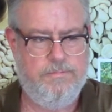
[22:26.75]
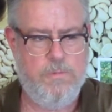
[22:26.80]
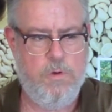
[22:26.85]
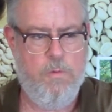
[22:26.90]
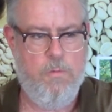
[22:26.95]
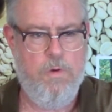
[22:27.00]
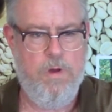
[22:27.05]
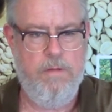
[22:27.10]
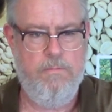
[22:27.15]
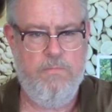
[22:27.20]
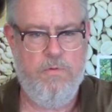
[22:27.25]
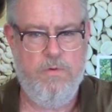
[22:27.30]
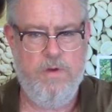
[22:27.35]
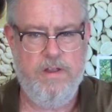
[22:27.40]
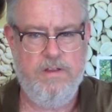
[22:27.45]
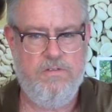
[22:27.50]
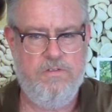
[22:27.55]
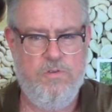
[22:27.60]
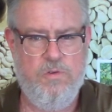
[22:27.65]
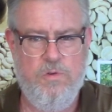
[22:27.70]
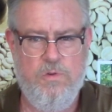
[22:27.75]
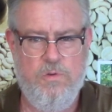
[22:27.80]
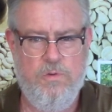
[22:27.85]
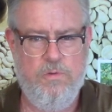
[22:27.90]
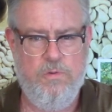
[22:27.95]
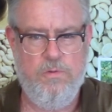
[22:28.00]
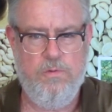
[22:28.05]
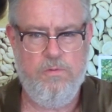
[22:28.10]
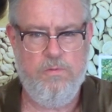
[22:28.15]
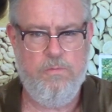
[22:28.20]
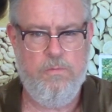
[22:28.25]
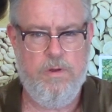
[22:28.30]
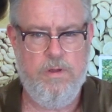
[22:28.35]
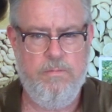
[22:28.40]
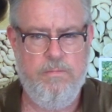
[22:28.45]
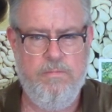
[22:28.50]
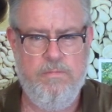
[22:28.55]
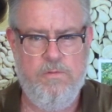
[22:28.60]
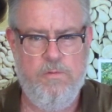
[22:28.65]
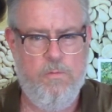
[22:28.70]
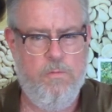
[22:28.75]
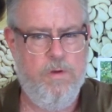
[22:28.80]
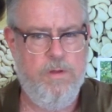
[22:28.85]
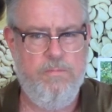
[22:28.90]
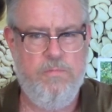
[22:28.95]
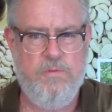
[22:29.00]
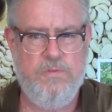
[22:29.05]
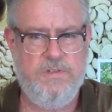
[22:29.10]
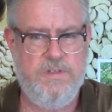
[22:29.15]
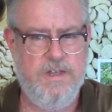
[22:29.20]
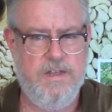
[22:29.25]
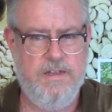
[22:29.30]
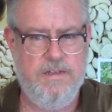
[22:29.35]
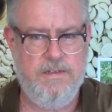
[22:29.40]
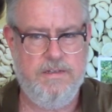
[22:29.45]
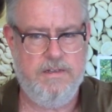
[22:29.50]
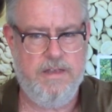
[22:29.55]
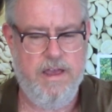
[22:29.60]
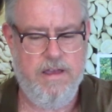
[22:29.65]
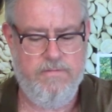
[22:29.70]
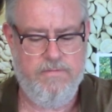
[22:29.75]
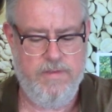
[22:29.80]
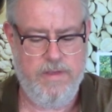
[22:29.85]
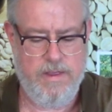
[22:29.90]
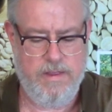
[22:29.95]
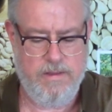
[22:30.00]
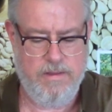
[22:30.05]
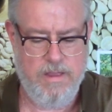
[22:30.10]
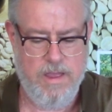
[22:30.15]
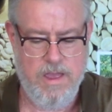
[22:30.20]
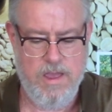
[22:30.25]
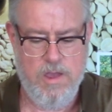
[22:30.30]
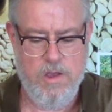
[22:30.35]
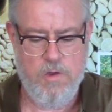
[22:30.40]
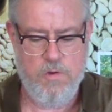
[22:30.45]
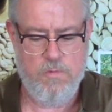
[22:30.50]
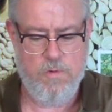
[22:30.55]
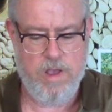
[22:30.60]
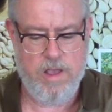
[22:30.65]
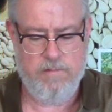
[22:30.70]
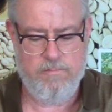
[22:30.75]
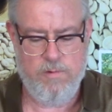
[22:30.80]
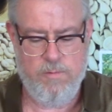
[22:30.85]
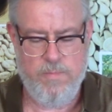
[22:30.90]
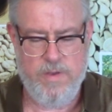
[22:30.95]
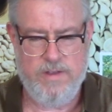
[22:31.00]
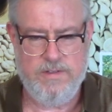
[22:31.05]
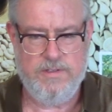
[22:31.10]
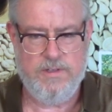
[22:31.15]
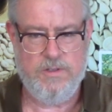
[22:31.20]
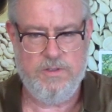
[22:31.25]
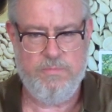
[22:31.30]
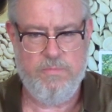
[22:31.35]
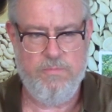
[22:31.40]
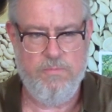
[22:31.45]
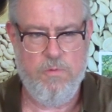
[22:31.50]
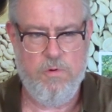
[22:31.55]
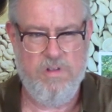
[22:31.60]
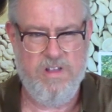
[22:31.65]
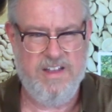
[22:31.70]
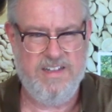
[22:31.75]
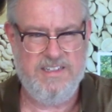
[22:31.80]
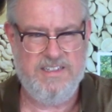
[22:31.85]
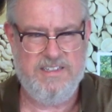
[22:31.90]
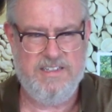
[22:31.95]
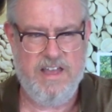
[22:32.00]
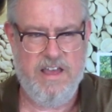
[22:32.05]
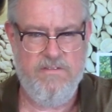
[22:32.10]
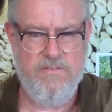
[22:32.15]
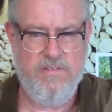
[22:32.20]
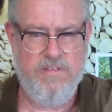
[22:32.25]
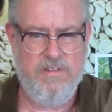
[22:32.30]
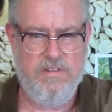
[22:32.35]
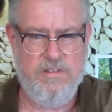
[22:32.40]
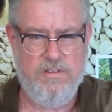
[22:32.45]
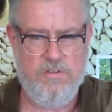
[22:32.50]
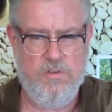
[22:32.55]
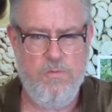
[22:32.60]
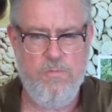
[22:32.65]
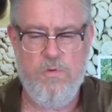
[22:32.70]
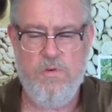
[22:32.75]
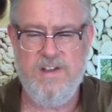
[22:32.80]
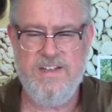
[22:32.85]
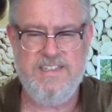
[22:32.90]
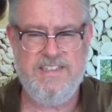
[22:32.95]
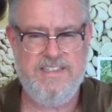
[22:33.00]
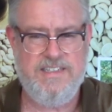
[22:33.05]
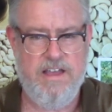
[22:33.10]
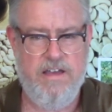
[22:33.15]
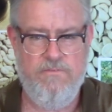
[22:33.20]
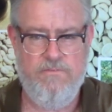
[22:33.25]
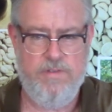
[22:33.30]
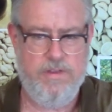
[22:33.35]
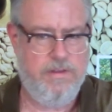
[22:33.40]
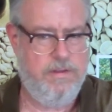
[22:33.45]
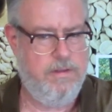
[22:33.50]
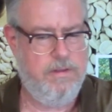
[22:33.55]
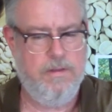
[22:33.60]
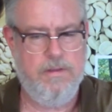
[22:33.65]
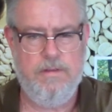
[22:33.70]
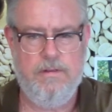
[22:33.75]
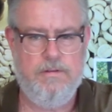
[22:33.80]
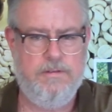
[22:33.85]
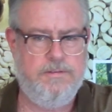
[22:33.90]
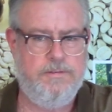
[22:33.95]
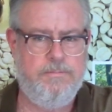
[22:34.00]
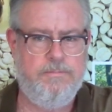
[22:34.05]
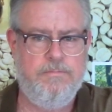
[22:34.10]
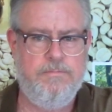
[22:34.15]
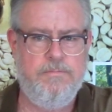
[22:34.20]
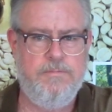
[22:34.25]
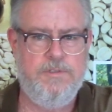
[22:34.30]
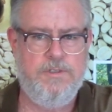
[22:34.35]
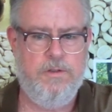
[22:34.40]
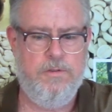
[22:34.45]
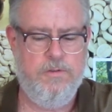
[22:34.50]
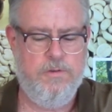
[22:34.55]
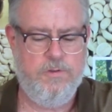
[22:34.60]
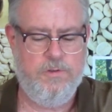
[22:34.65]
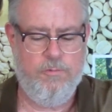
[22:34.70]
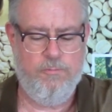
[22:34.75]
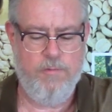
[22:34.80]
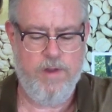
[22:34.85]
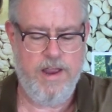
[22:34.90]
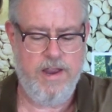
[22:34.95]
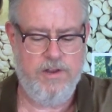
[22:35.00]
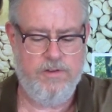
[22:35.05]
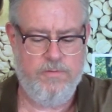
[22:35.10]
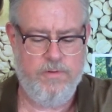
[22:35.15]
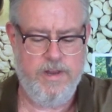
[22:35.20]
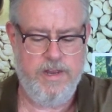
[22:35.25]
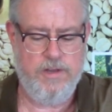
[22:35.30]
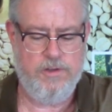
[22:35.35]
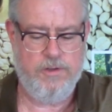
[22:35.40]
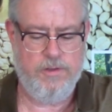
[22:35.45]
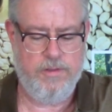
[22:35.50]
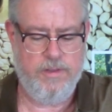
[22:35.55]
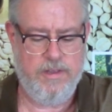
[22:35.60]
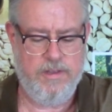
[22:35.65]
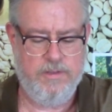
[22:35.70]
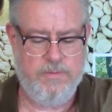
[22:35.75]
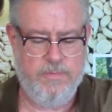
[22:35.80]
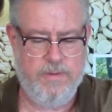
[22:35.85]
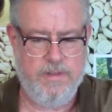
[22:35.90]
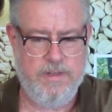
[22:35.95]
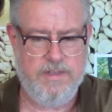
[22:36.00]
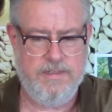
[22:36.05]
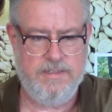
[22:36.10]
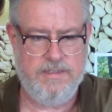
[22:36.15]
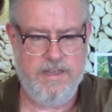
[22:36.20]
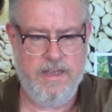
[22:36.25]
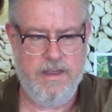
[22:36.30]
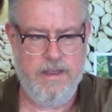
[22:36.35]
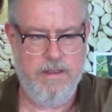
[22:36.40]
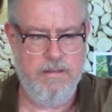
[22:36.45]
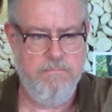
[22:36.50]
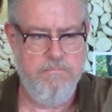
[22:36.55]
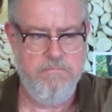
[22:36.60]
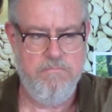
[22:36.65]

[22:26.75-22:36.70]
1.2, 1% caffeine, while Robusta is more like 7, 2.7. So there's a range for each of these, but let's say